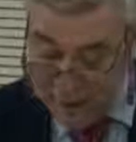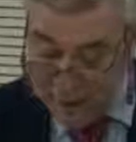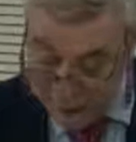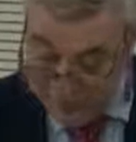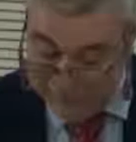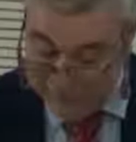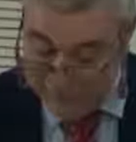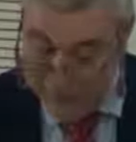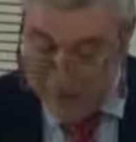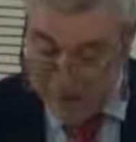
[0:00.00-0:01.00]
doing.
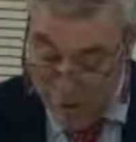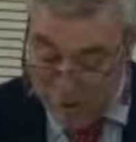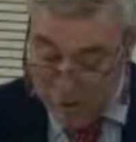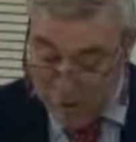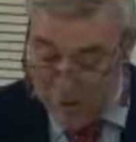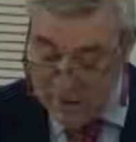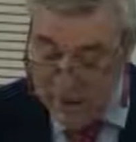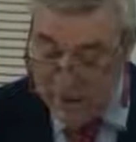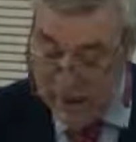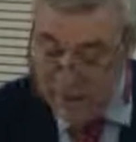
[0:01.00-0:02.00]
However,
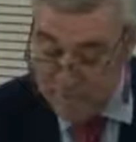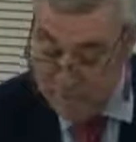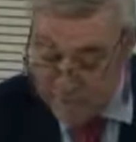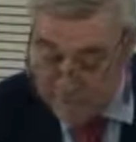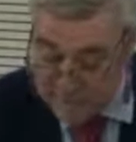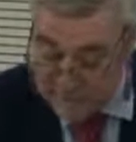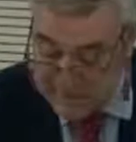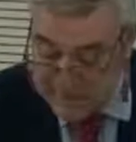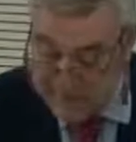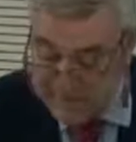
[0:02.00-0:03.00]
I
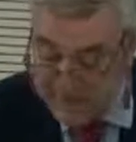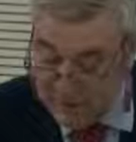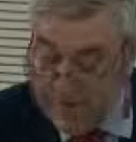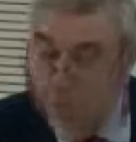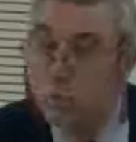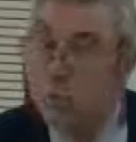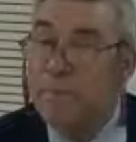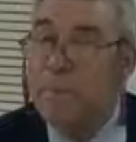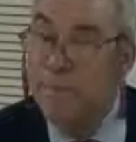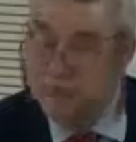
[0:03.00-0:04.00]
must single out
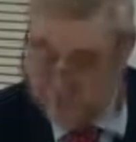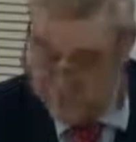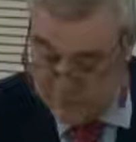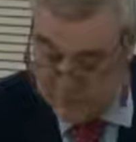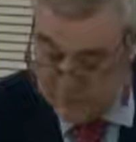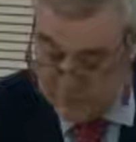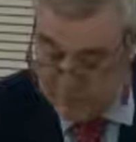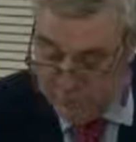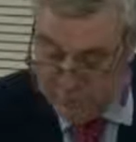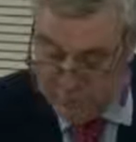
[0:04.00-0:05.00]
one person
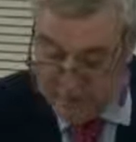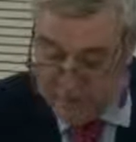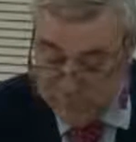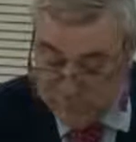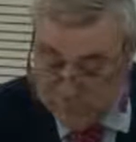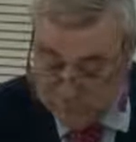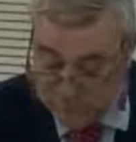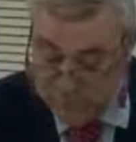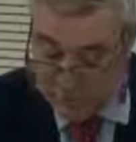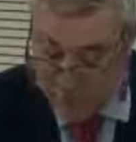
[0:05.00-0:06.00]
for a
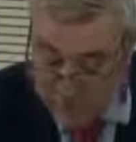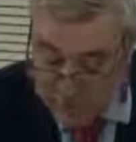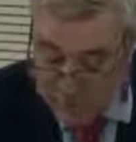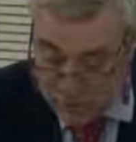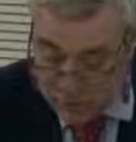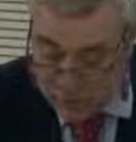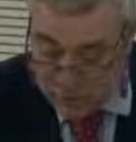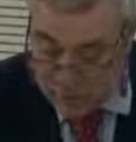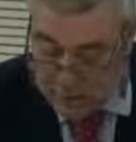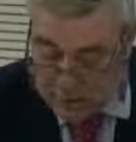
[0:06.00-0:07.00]
special thank you,
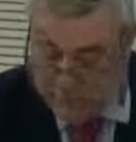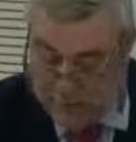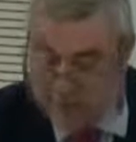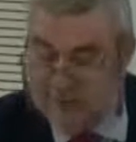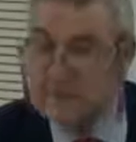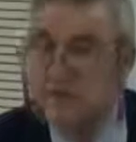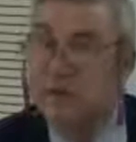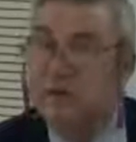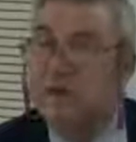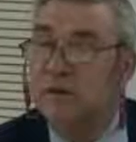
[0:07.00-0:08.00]
and
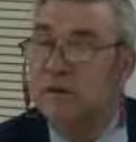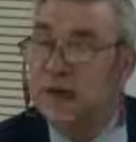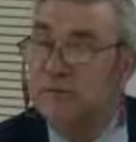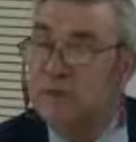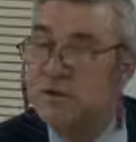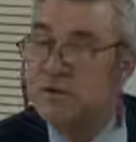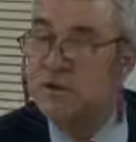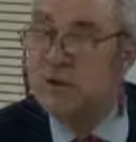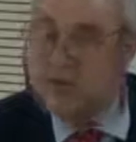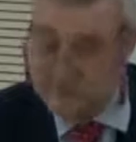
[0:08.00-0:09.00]
that
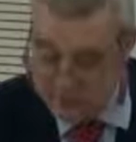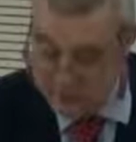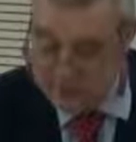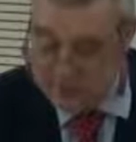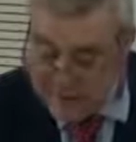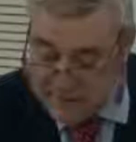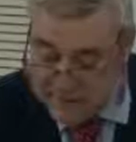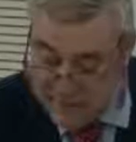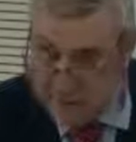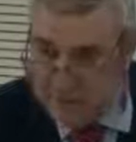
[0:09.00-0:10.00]
person is Linda
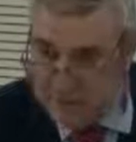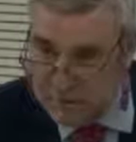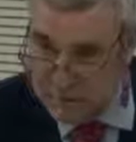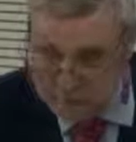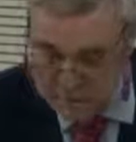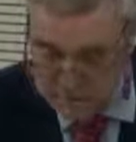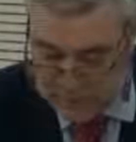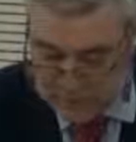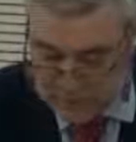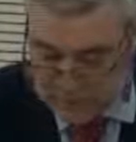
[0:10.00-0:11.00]
Alvarez.
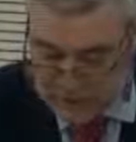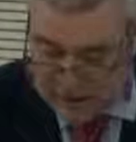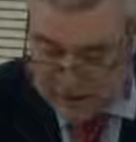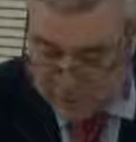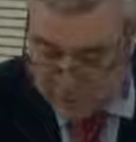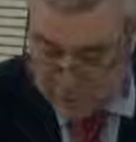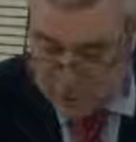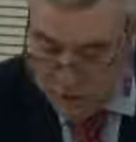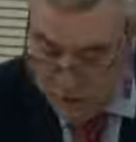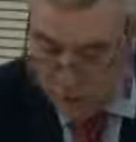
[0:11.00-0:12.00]
She has put
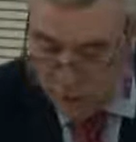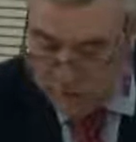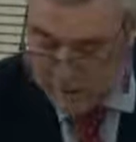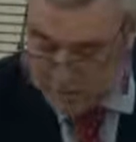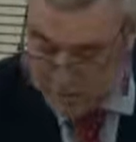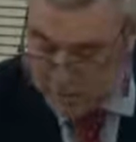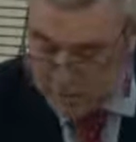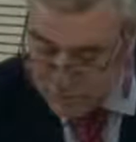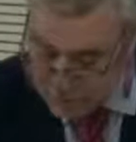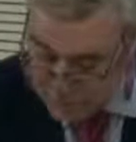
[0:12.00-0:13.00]
her
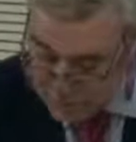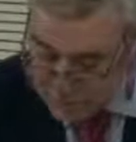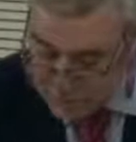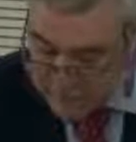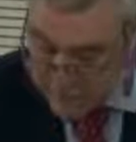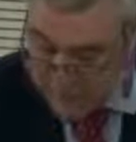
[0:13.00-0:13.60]
organizational skills